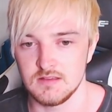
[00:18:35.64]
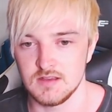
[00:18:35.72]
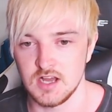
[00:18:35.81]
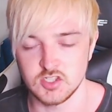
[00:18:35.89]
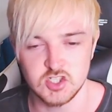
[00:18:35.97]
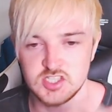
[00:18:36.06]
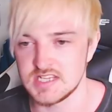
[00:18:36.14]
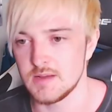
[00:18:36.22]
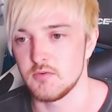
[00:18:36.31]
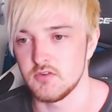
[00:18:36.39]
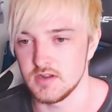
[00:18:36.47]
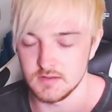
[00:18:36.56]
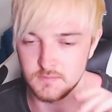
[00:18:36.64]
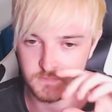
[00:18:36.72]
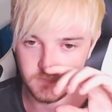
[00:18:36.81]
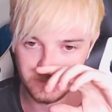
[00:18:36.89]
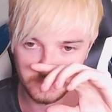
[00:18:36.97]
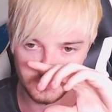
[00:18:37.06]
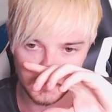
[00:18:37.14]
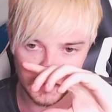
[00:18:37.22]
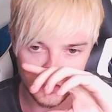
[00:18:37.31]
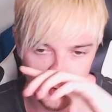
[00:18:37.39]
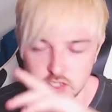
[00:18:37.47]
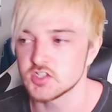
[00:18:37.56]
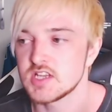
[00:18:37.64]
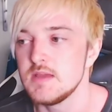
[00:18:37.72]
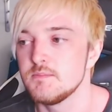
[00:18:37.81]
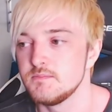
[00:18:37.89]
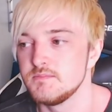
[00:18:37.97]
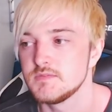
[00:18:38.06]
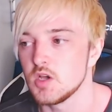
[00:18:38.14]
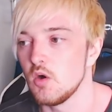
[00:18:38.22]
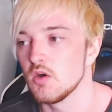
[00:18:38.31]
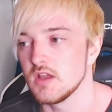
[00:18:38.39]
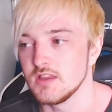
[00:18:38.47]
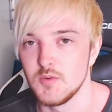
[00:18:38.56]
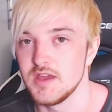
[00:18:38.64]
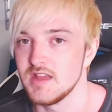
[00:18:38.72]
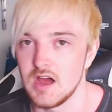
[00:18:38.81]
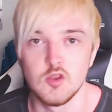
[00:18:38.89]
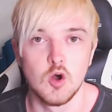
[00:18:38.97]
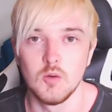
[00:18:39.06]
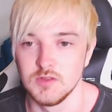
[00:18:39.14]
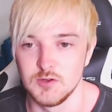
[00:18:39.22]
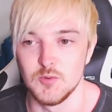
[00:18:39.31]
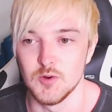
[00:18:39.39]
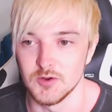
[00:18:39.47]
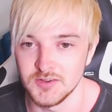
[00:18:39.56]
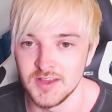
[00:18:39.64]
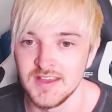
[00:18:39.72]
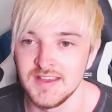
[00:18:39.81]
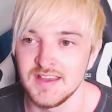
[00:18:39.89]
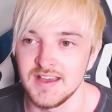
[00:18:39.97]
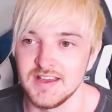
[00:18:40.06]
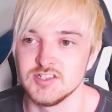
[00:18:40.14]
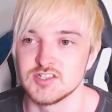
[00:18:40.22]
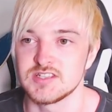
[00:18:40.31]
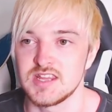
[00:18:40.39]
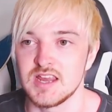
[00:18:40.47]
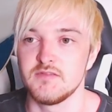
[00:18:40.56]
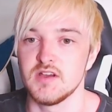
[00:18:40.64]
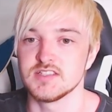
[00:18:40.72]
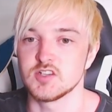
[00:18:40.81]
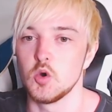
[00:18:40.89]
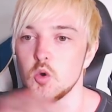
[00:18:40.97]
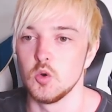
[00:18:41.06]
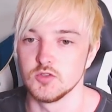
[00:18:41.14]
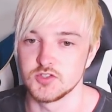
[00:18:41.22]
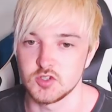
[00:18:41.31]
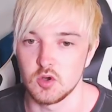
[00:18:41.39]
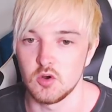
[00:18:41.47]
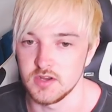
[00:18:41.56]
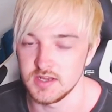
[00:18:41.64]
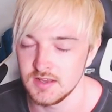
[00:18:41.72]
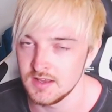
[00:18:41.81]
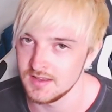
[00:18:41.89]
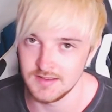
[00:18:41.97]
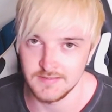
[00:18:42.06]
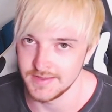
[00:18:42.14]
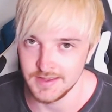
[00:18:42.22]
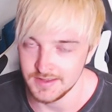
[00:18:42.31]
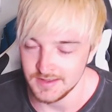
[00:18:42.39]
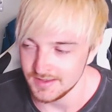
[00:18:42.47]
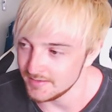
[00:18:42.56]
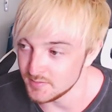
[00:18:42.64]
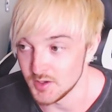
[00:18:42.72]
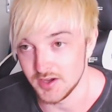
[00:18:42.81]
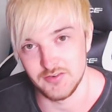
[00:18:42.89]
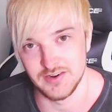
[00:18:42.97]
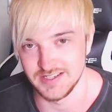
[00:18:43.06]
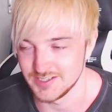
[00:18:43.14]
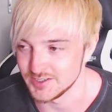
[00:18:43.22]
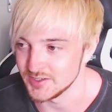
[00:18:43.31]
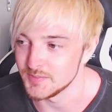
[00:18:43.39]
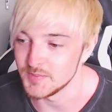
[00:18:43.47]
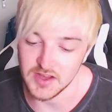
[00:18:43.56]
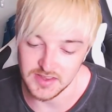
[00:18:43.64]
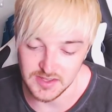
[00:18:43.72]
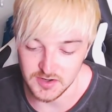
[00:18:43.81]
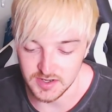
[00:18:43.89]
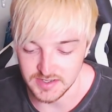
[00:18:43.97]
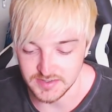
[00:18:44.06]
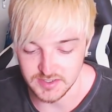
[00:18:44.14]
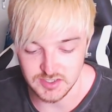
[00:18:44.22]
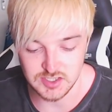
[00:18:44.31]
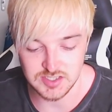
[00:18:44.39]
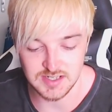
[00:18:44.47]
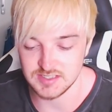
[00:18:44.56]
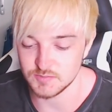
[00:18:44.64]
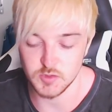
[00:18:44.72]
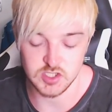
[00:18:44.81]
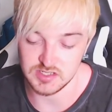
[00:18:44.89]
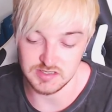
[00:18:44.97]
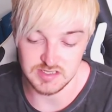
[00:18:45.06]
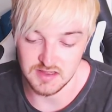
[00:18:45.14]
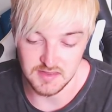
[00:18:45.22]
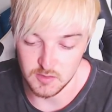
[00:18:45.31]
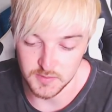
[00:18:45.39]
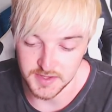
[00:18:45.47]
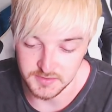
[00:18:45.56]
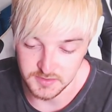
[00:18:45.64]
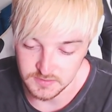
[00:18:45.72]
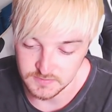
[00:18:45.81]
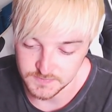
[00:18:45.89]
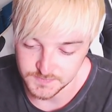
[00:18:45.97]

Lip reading: I'll just separate them. So I'll just keep talking the way that I normally would and just think of it as a whole story, even though I really shouldn't. But, you know, it's much easier that way, you know?